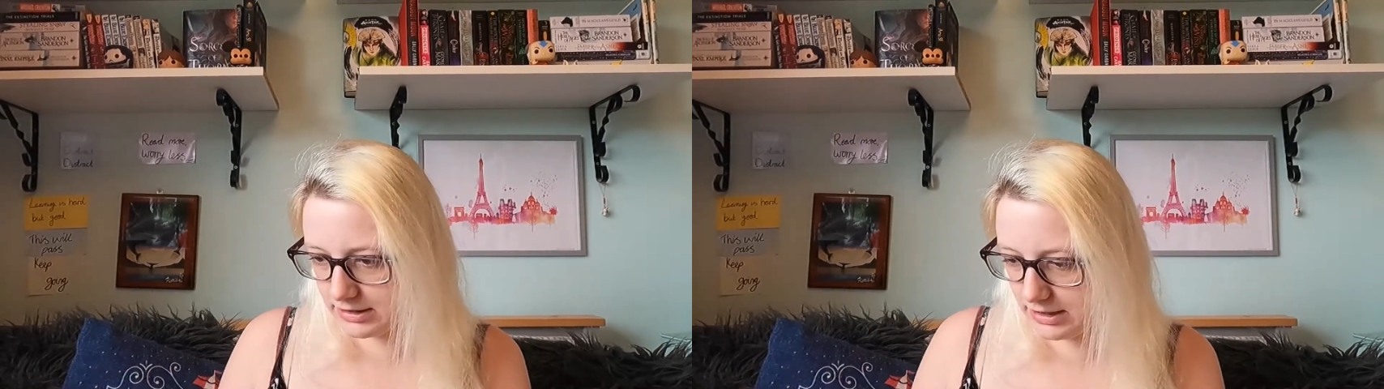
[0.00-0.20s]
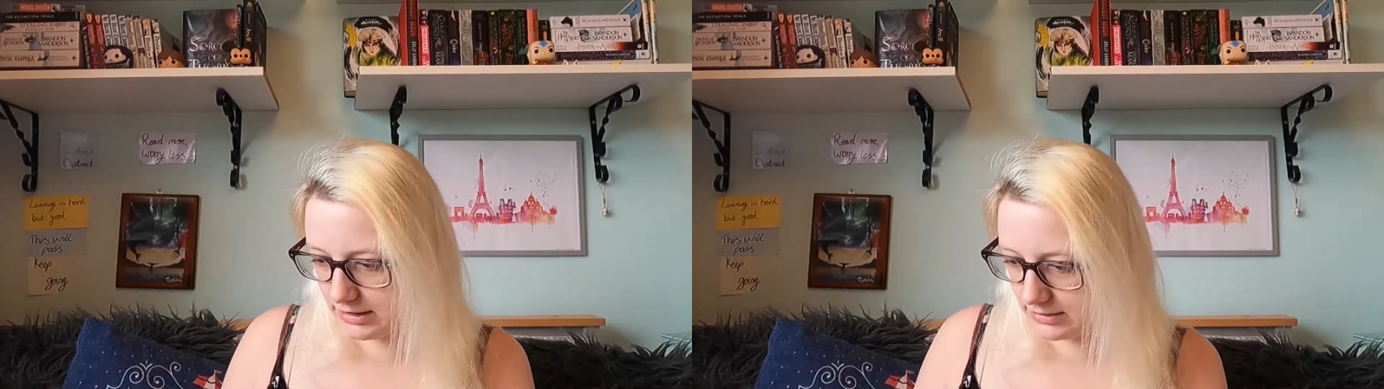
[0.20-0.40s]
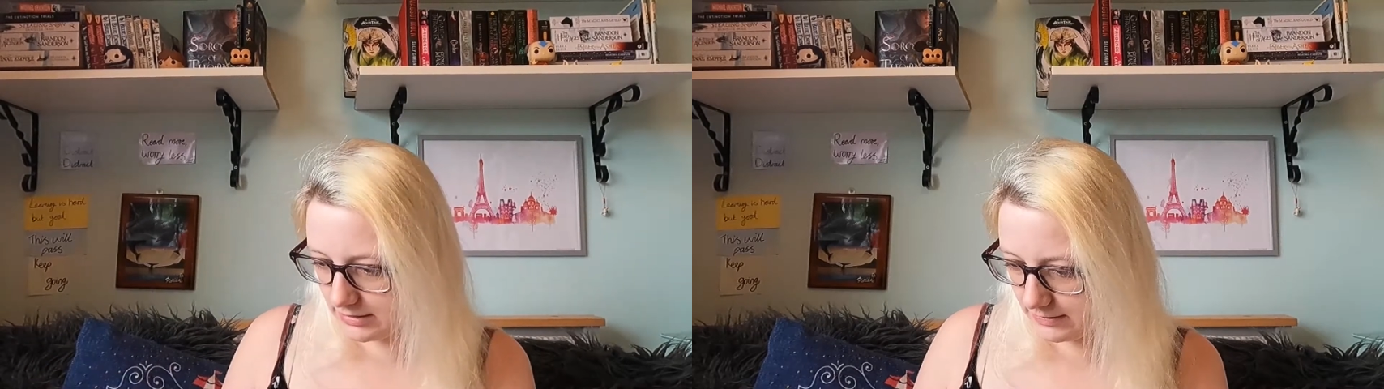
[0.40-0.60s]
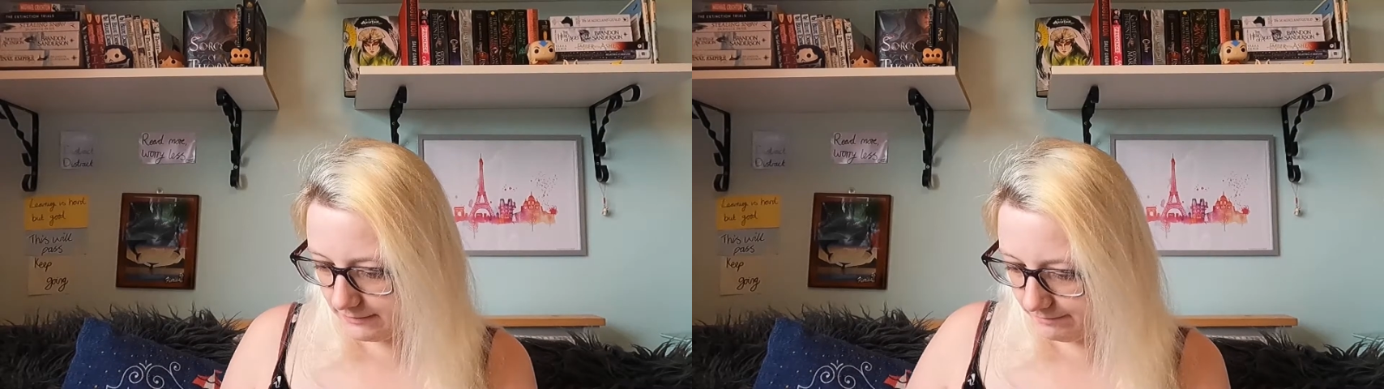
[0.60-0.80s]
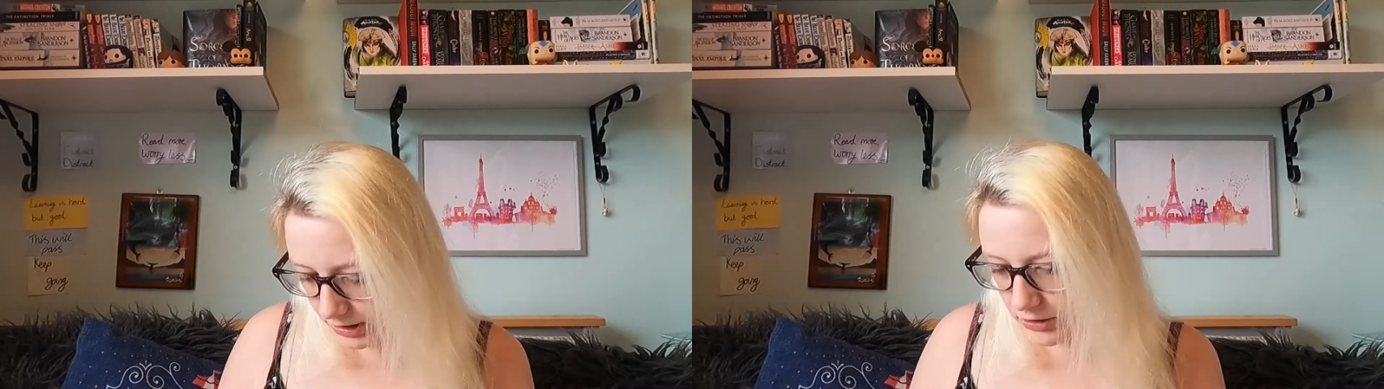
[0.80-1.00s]
this?
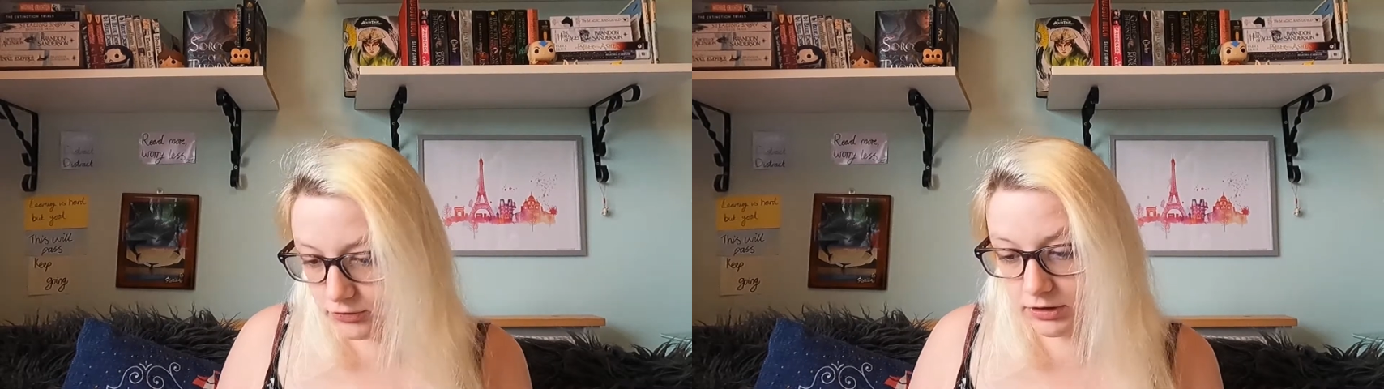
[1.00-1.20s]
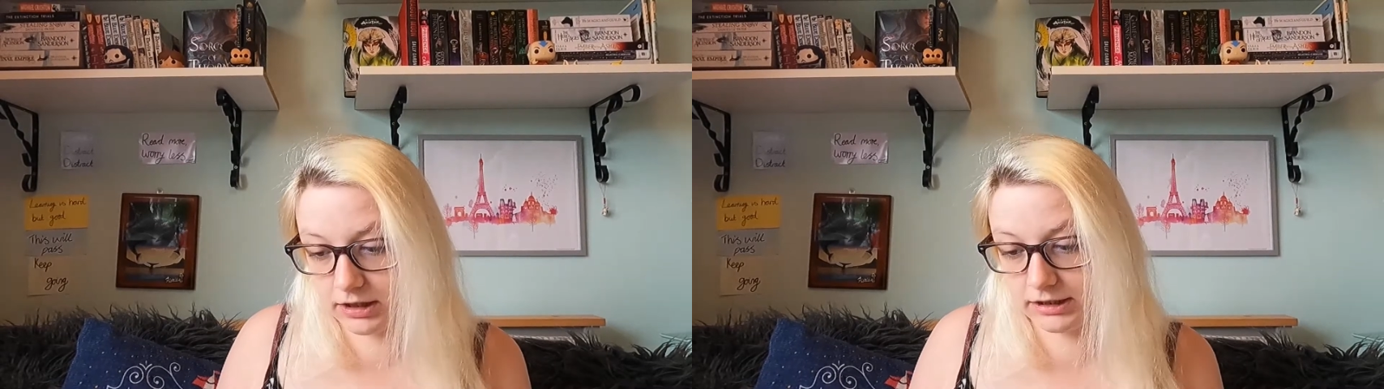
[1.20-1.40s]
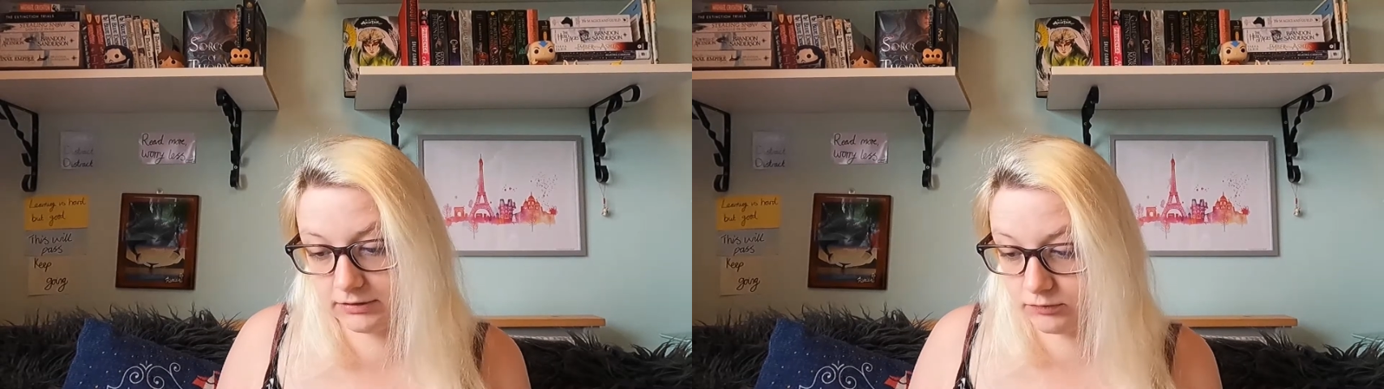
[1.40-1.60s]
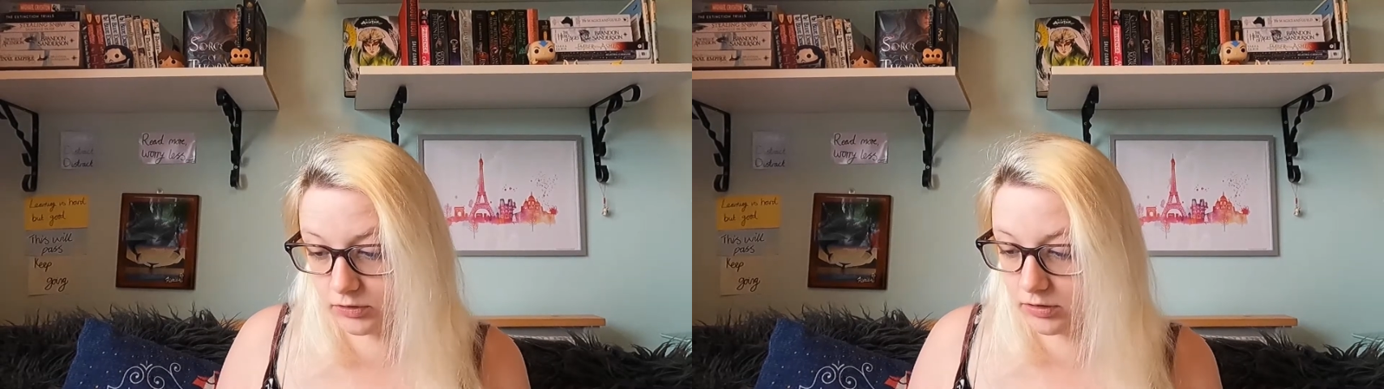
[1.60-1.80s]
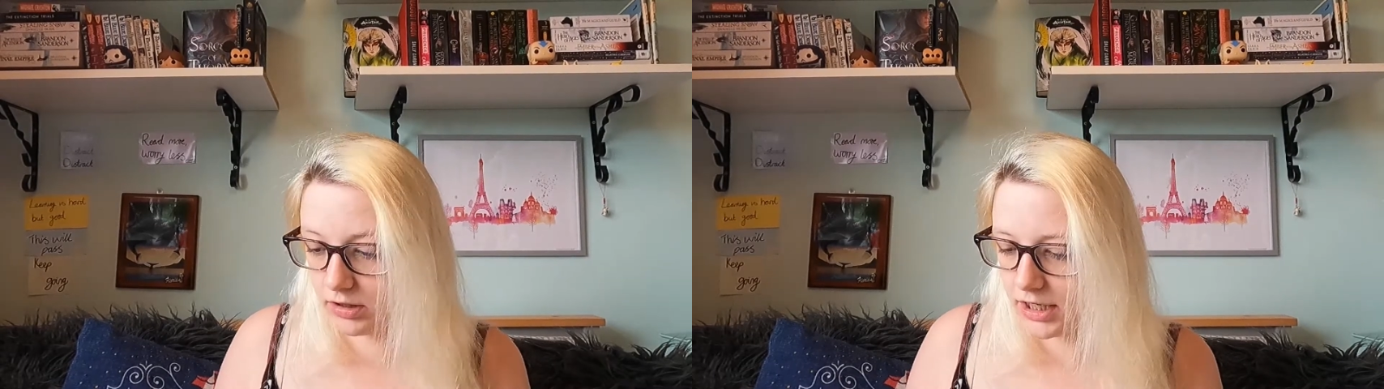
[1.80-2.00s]

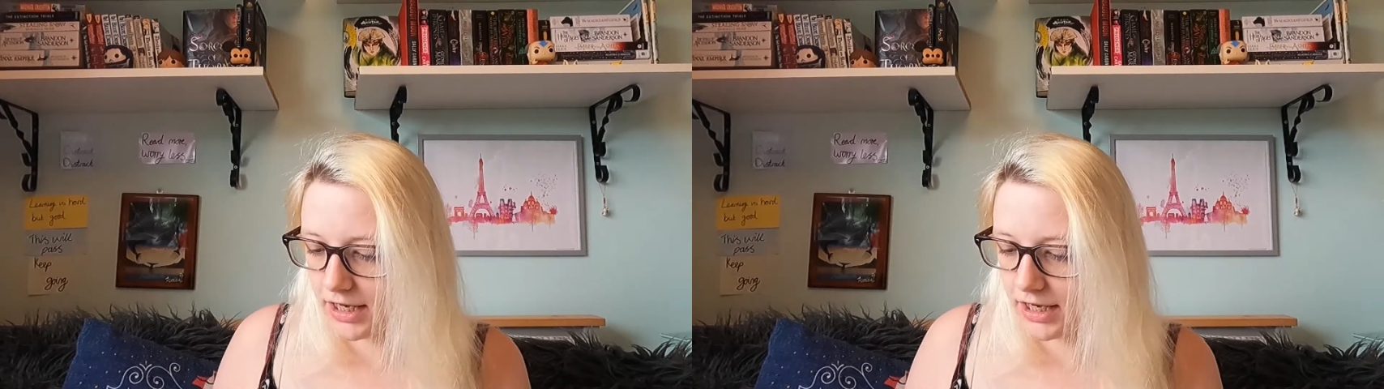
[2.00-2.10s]
394.